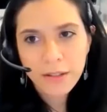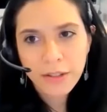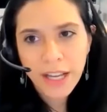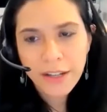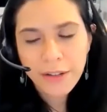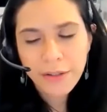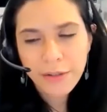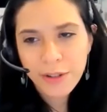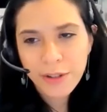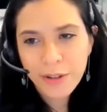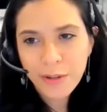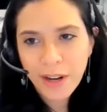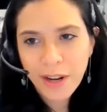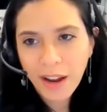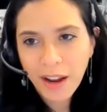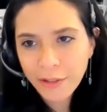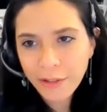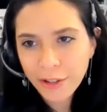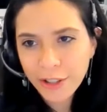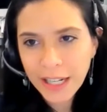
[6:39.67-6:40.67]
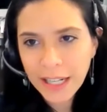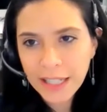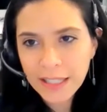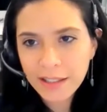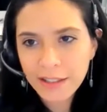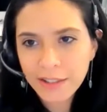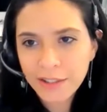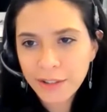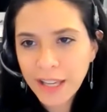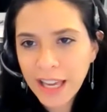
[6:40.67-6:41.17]
can you do in 100 days?
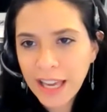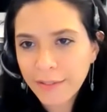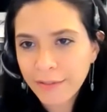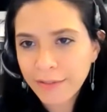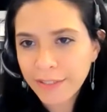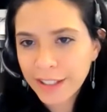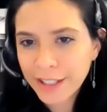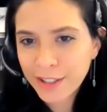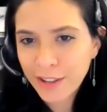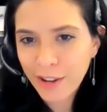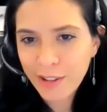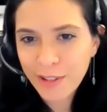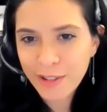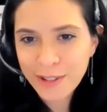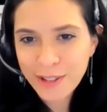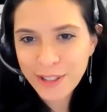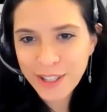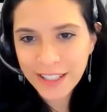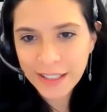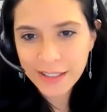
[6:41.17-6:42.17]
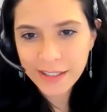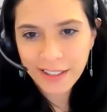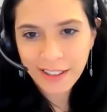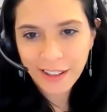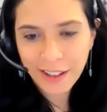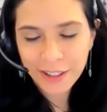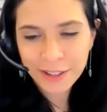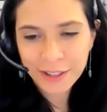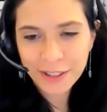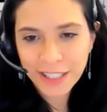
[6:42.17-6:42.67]
Because you can't fix all those things in
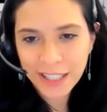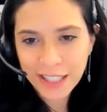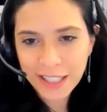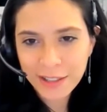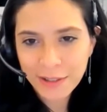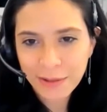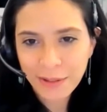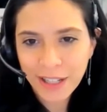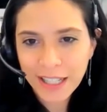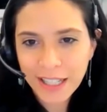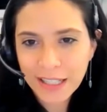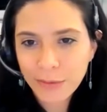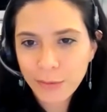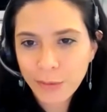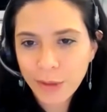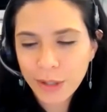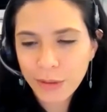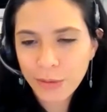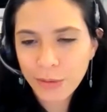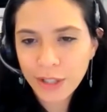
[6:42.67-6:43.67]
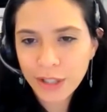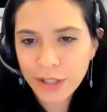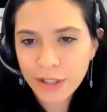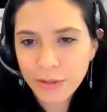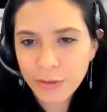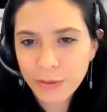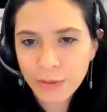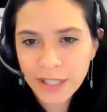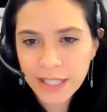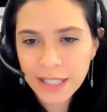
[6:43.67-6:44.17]
100 days, right?
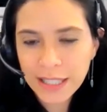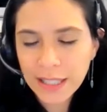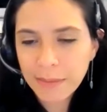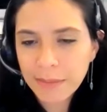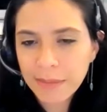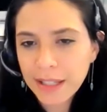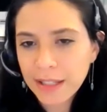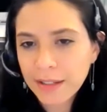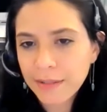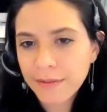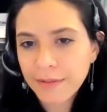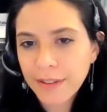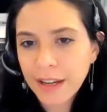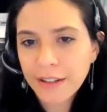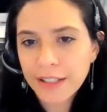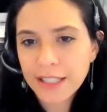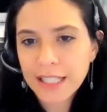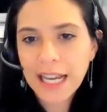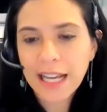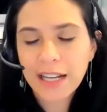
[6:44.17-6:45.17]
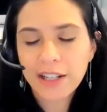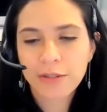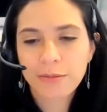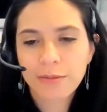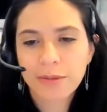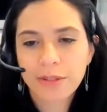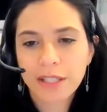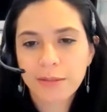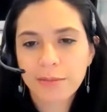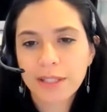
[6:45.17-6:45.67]
What's something very
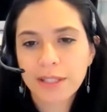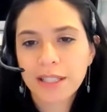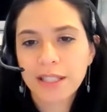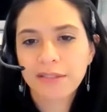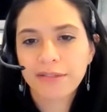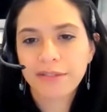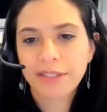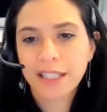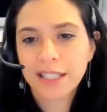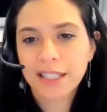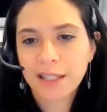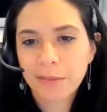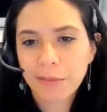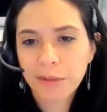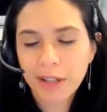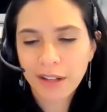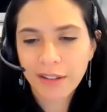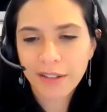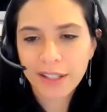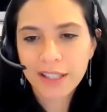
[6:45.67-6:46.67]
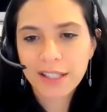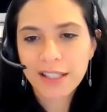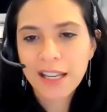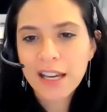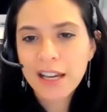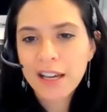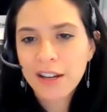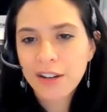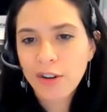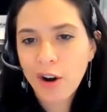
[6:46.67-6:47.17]
tangible, specific, someone on this
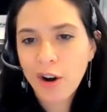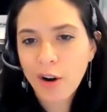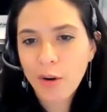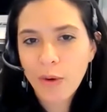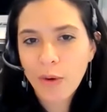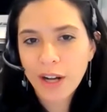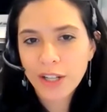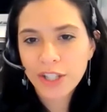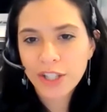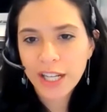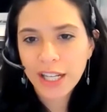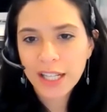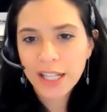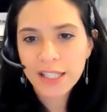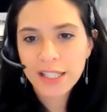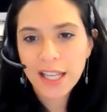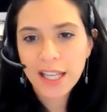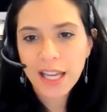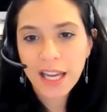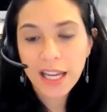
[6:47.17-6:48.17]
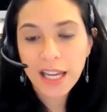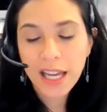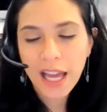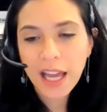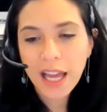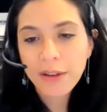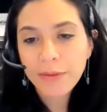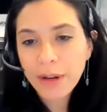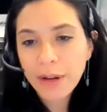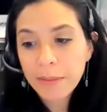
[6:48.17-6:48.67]
call watching can say,
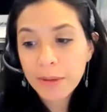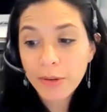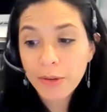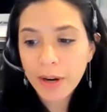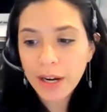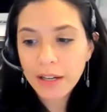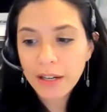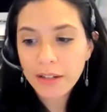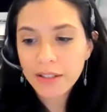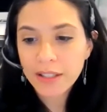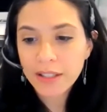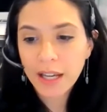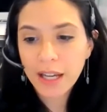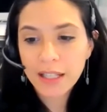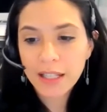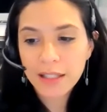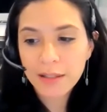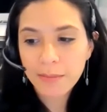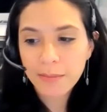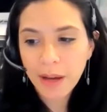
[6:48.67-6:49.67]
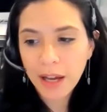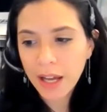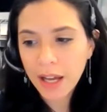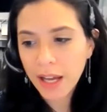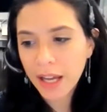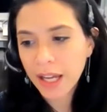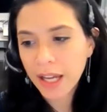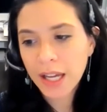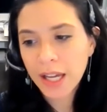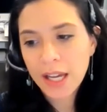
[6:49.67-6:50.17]
hey, Ray McGuire says
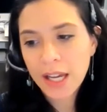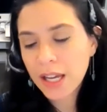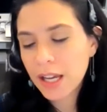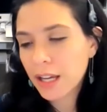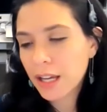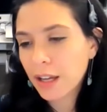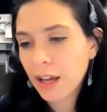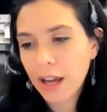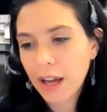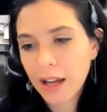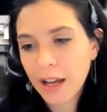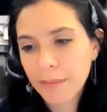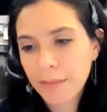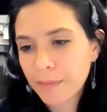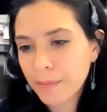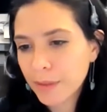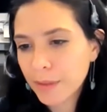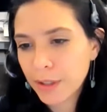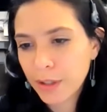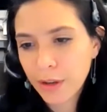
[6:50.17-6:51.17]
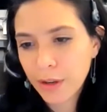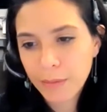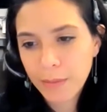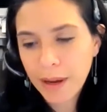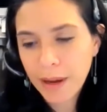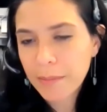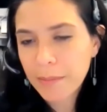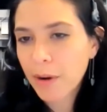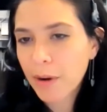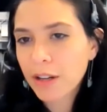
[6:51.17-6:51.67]
by
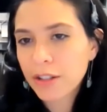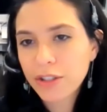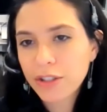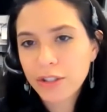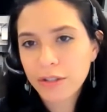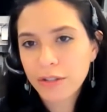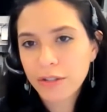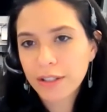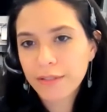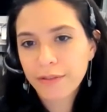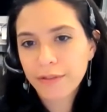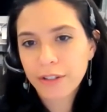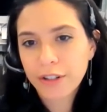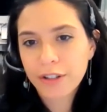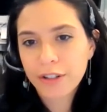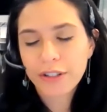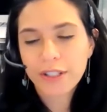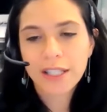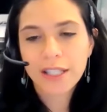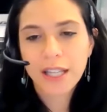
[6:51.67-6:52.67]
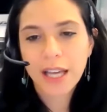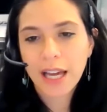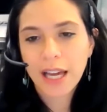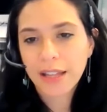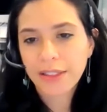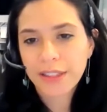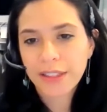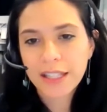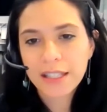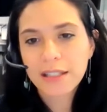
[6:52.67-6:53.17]
March 31st
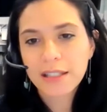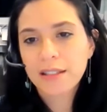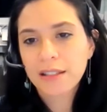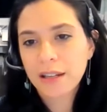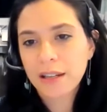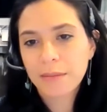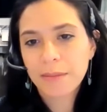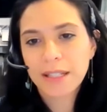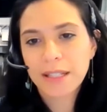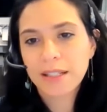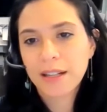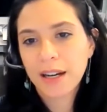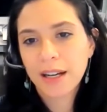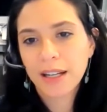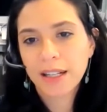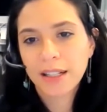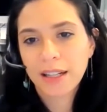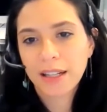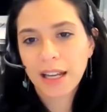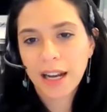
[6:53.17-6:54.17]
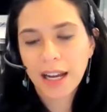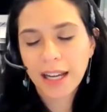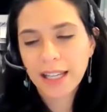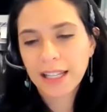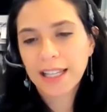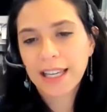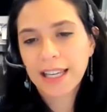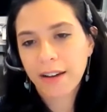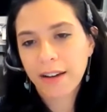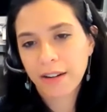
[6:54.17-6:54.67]
that this is going to be done, and I
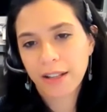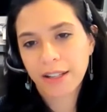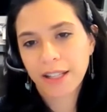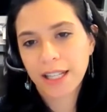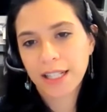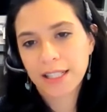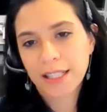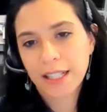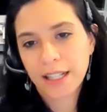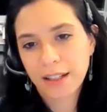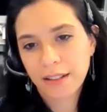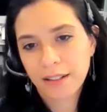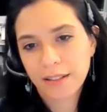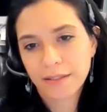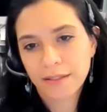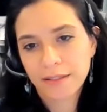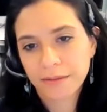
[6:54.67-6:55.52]
can count on that date.